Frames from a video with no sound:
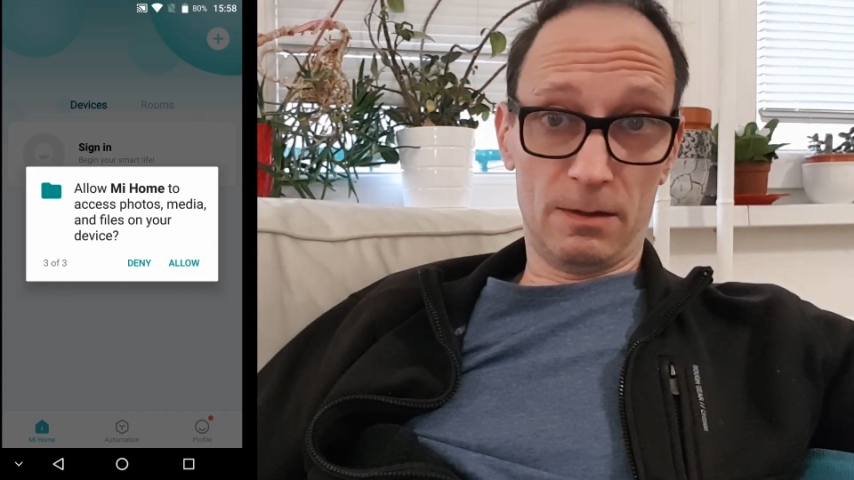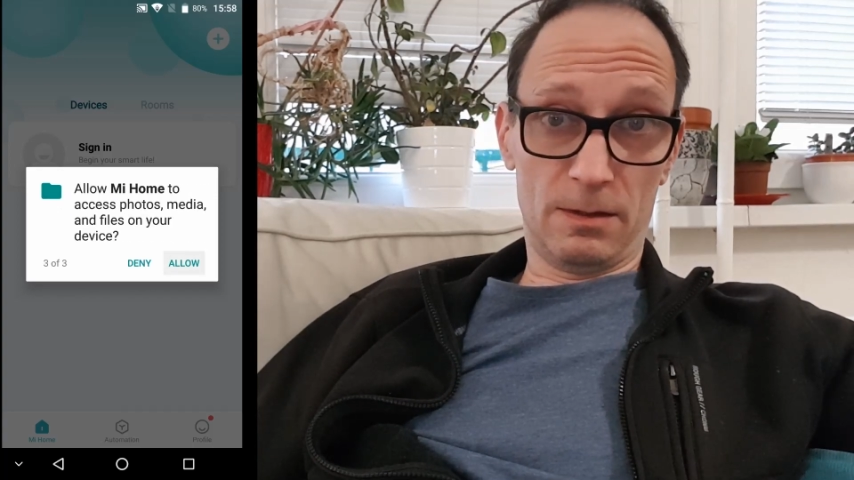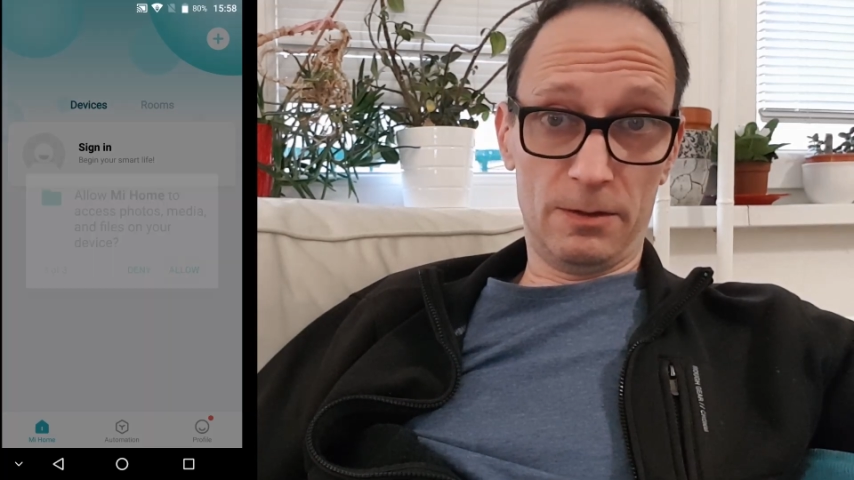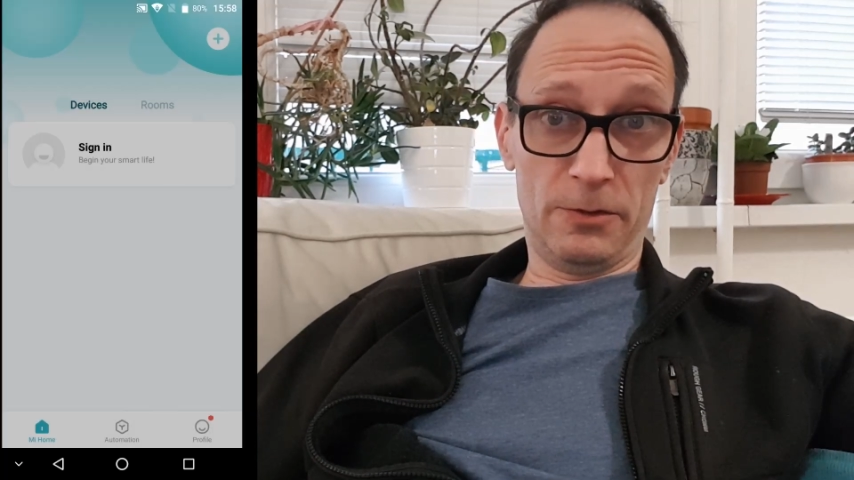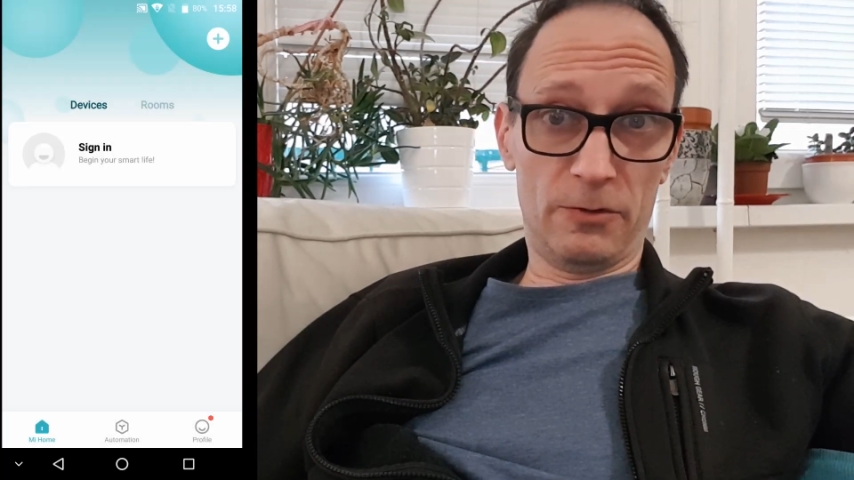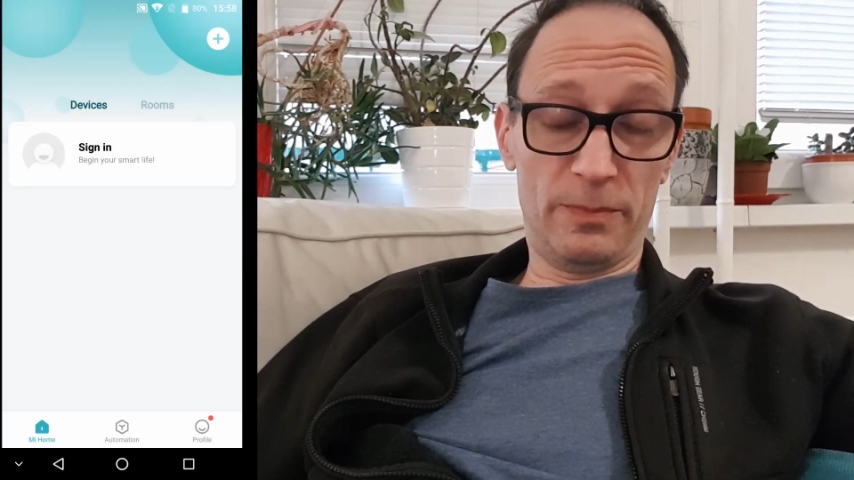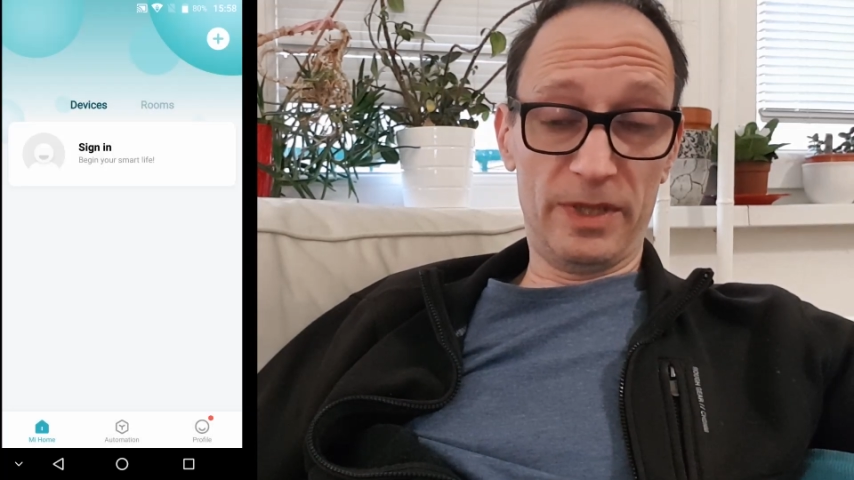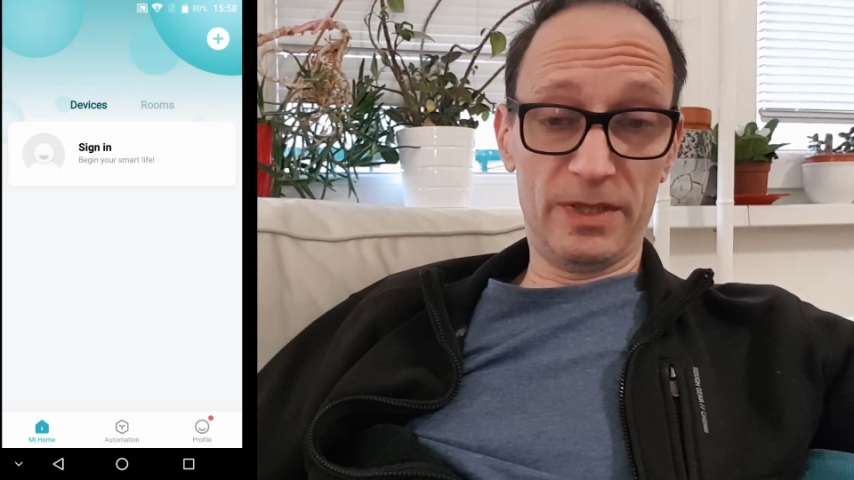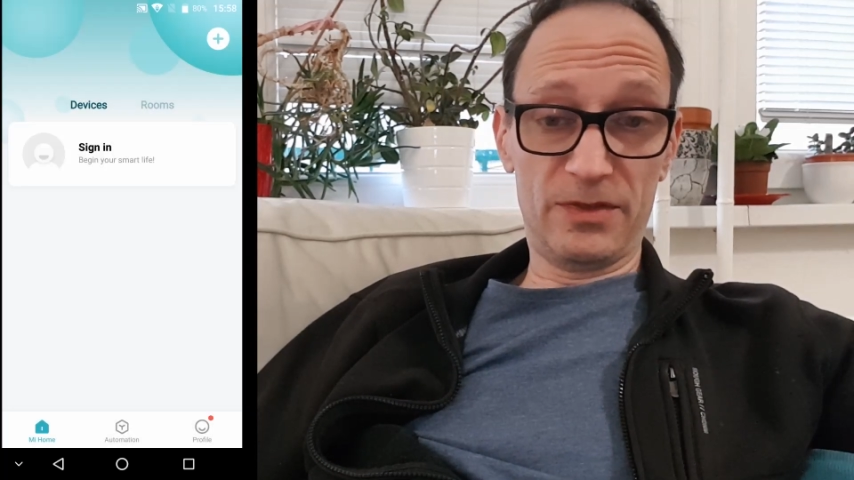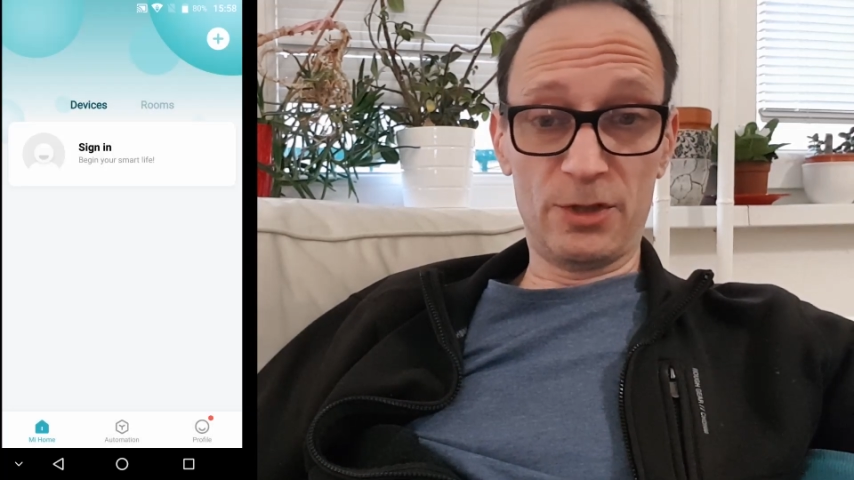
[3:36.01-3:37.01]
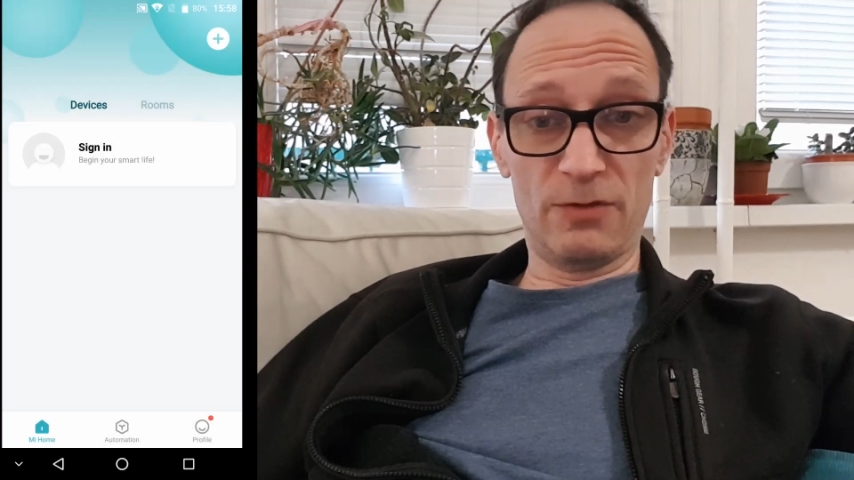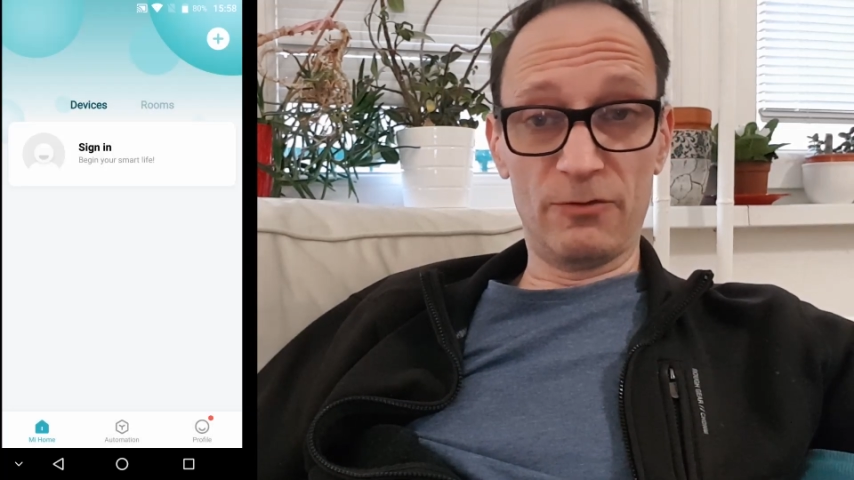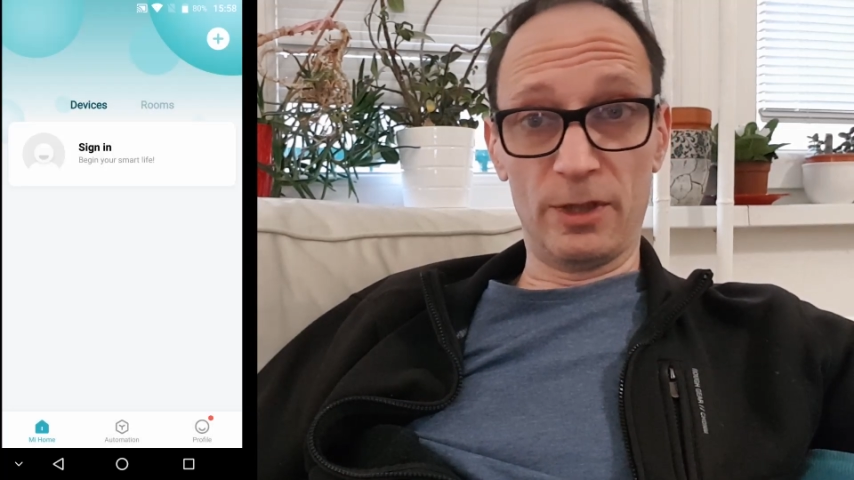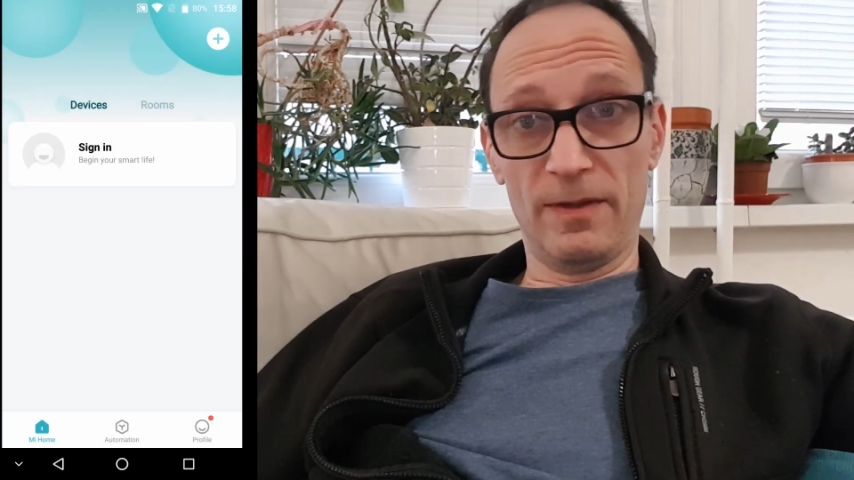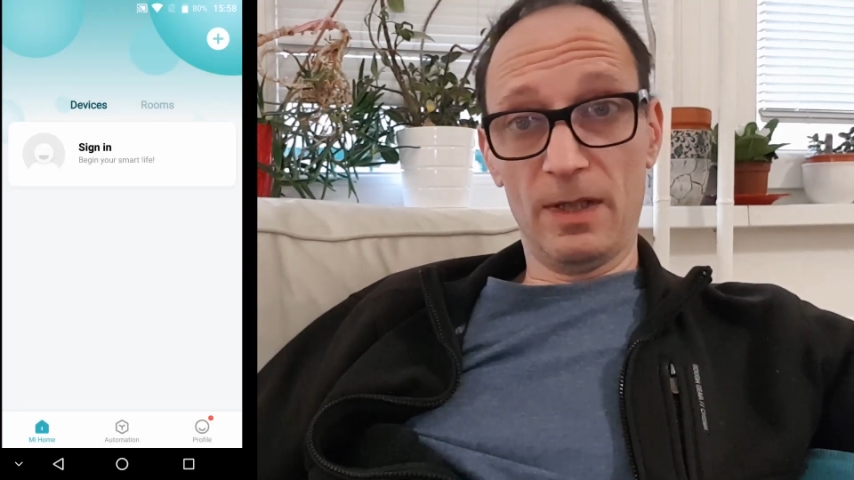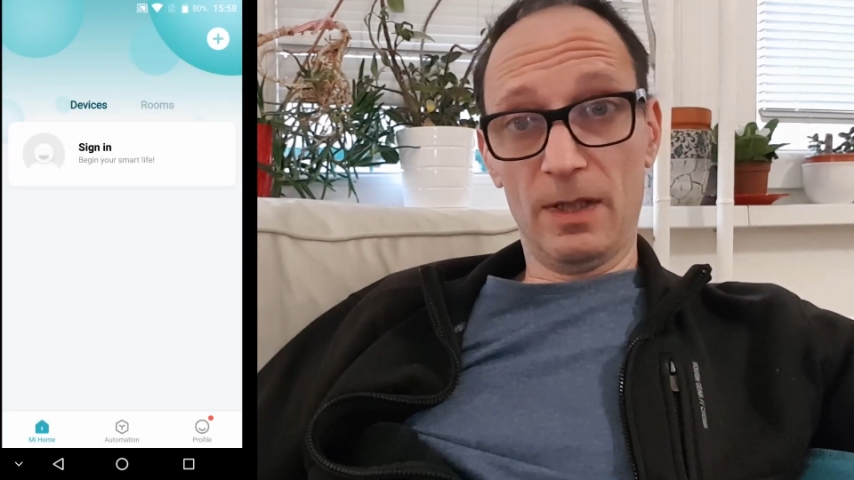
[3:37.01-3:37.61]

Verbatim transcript: on European server.